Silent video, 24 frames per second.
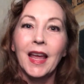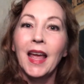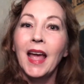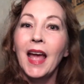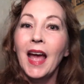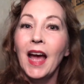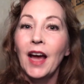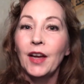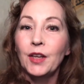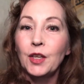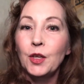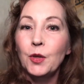
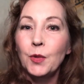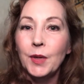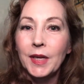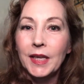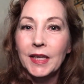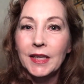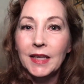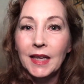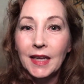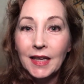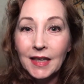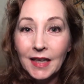How do you
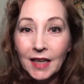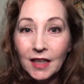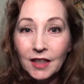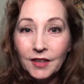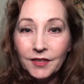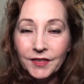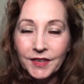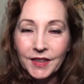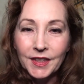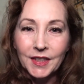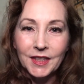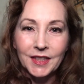eat an
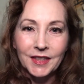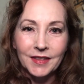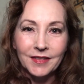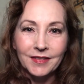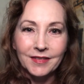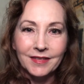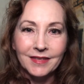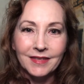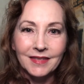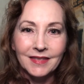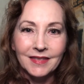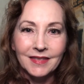elephant?
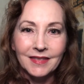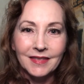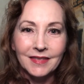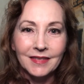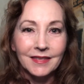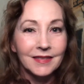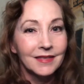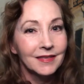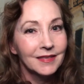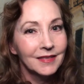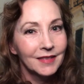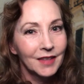
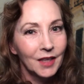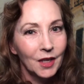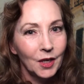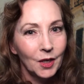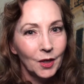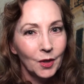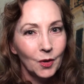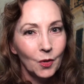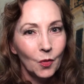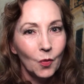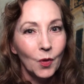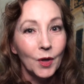
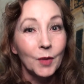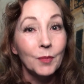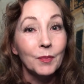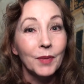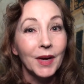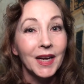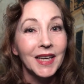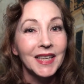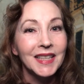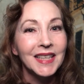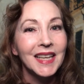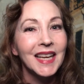One
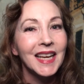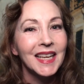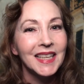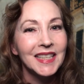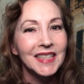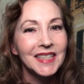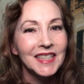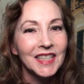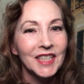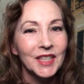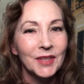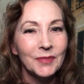bite at a
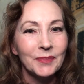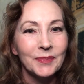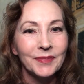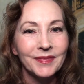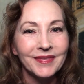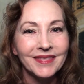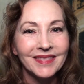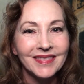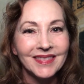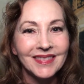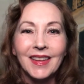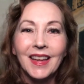time.
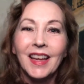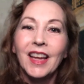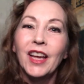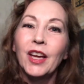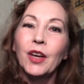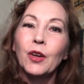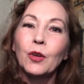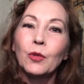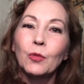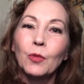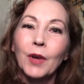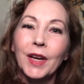
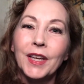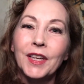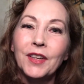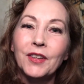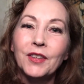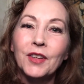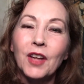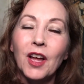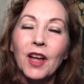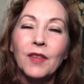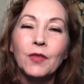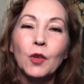Write your
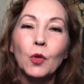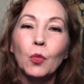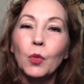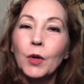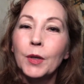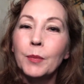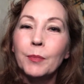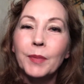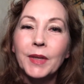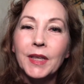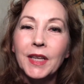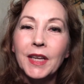novel one
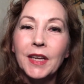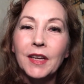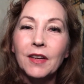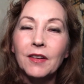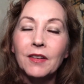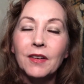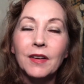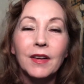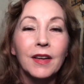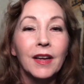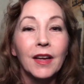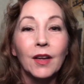bit here
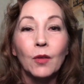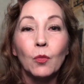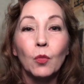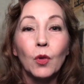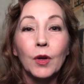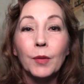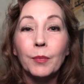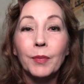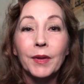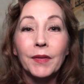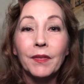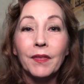and
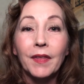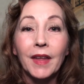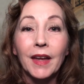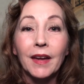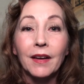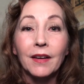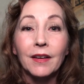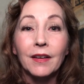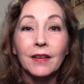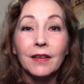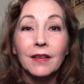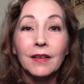one bit
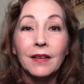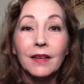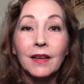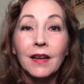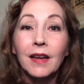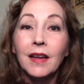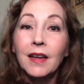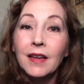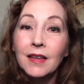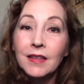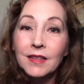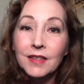there.
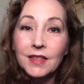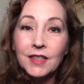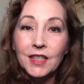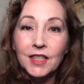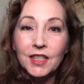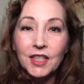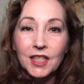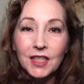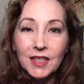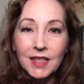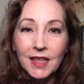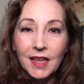Stitch
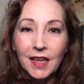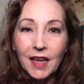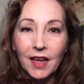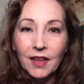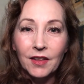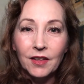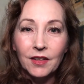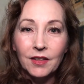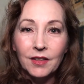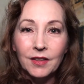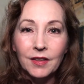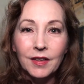it
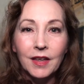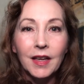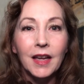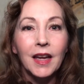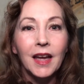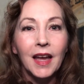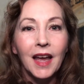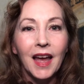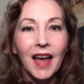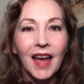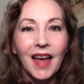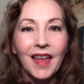together,
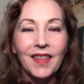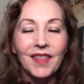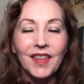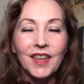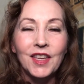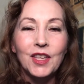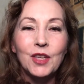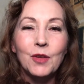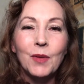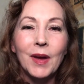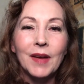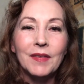and then
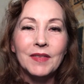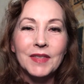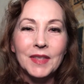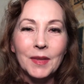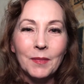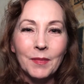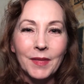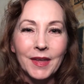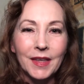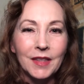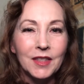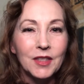you have
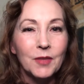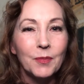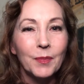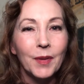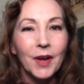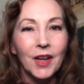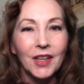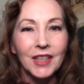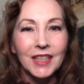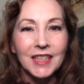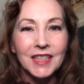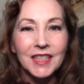something to
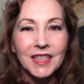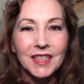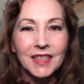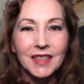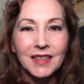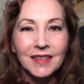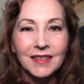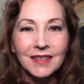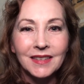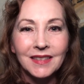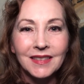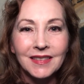polish.
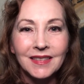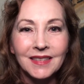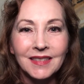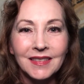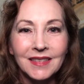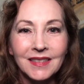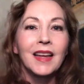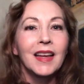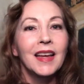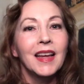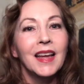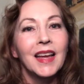
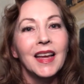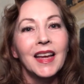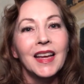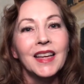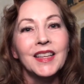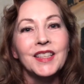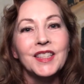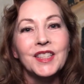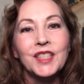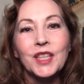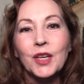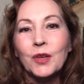
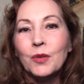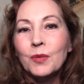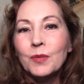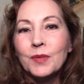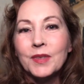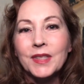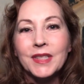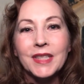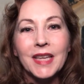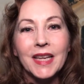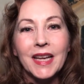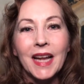And don't
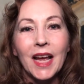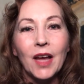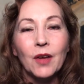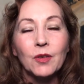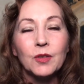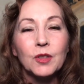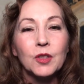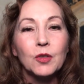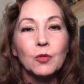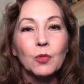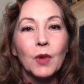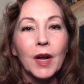set out
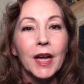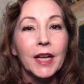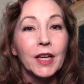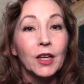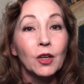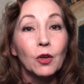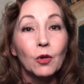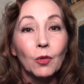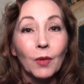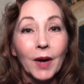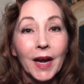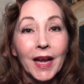to write a
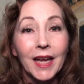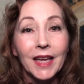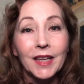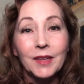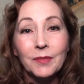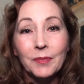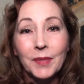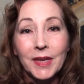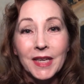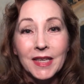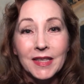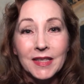grand
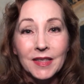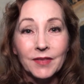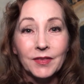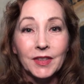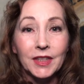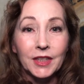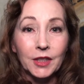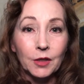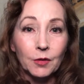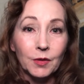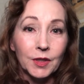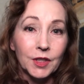piece of
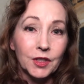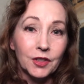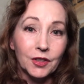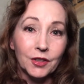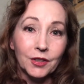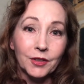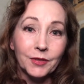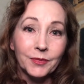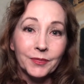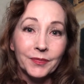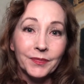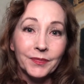literature.